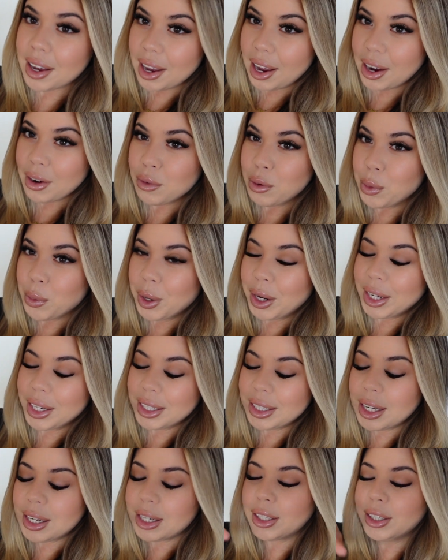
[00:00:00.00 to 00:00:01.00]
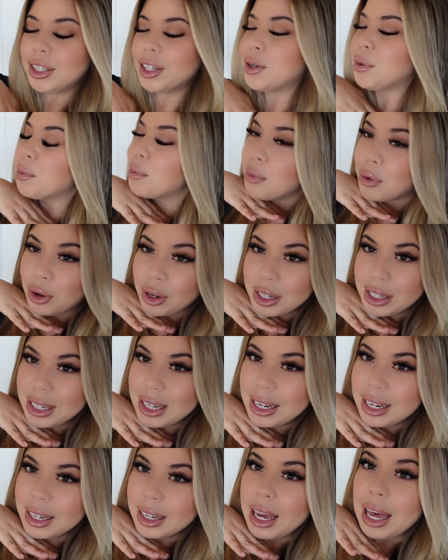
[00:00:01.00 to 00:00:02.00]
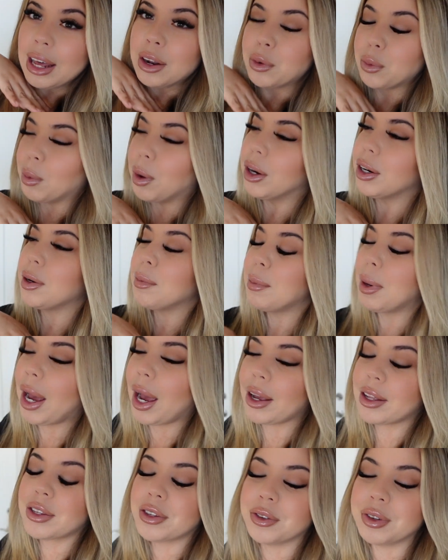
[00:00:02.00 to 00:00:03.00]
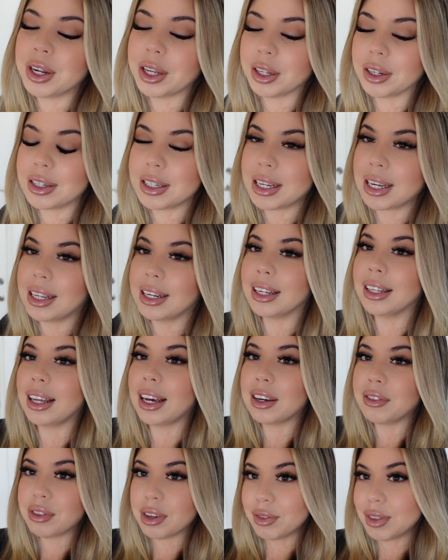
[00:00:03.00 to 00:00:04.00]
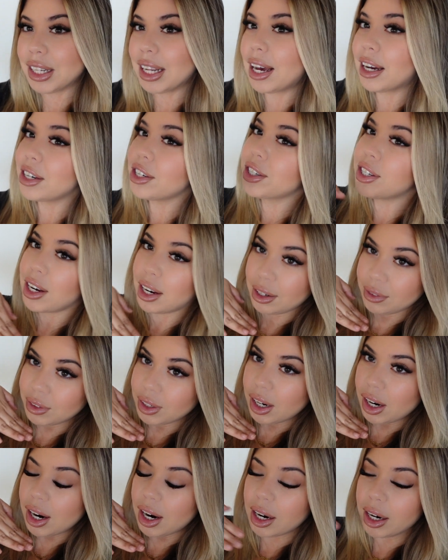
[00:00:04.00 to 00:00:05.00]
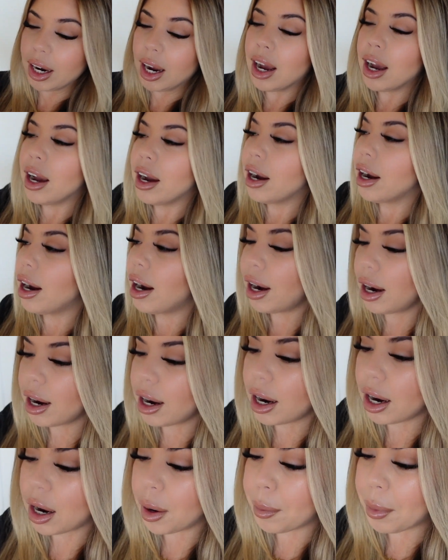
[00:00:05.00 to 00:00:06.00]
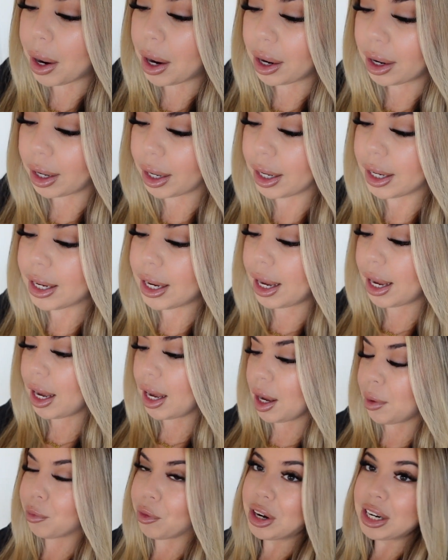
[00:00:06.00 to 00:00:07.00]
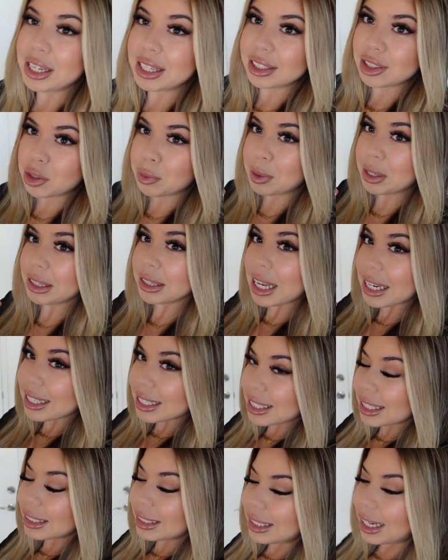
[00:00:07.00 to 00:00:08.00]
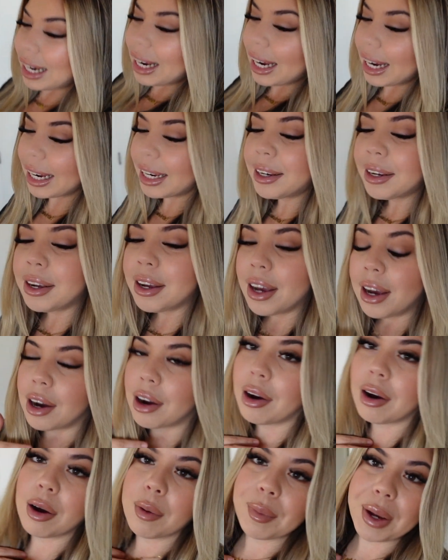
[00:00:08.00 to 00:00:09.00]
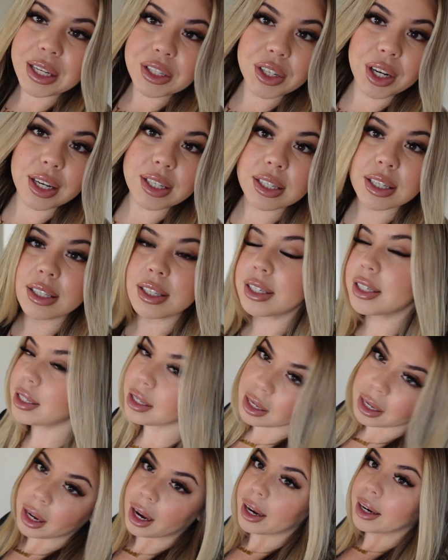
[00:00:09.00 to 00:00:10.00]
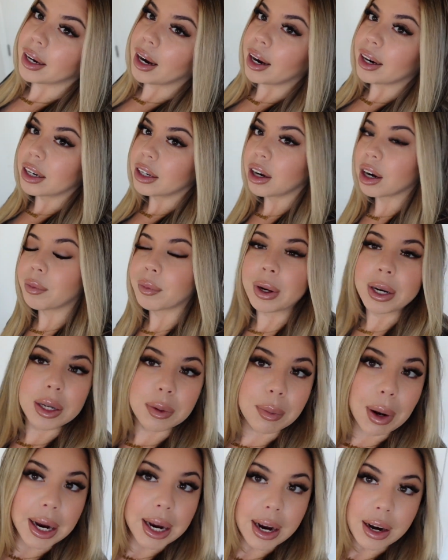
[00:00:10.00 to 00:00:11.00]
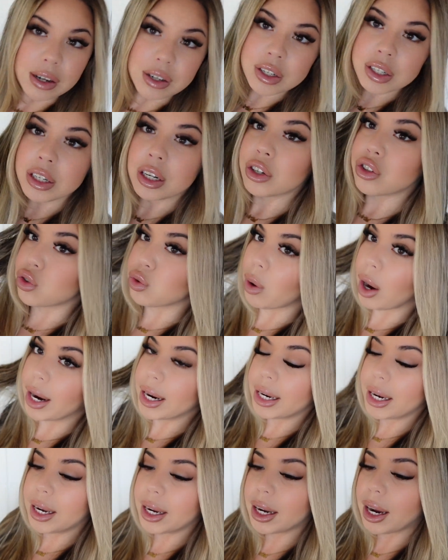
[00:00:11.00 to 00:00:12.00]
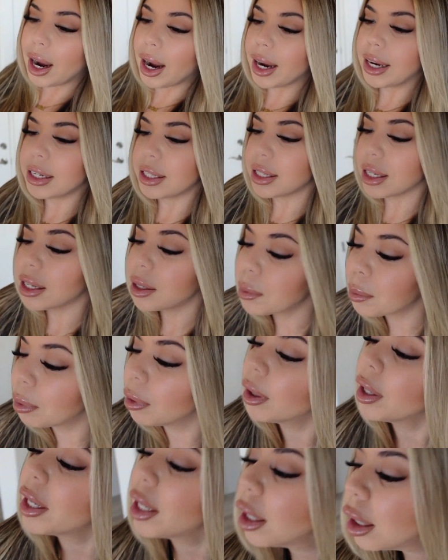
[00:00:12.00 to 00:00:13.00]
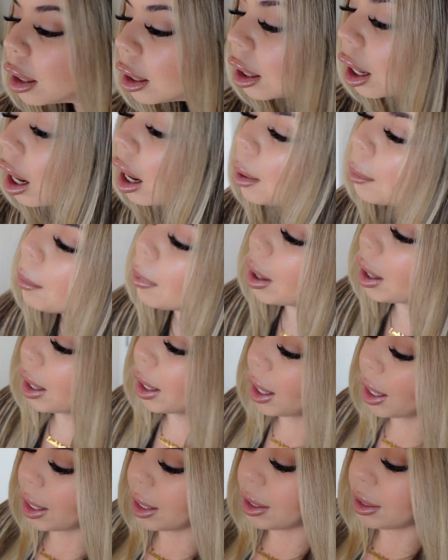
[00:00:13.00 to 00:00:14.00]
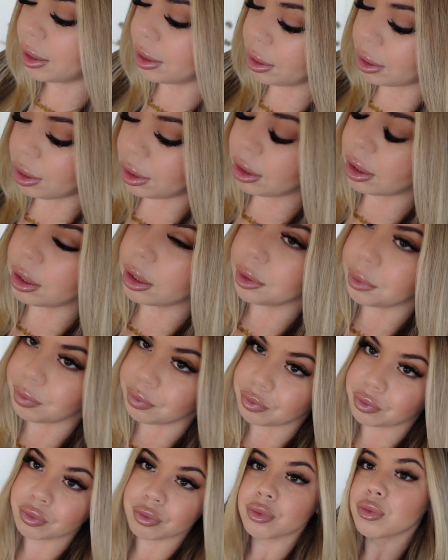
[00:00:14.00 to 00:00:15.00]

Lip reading: everyone, good morning and welcome back to another day in the life of a Lash Tech vlog. I am running a little bit late today. As you guys can see, I kind of got ready. My hair's not dry yet. I did bring my...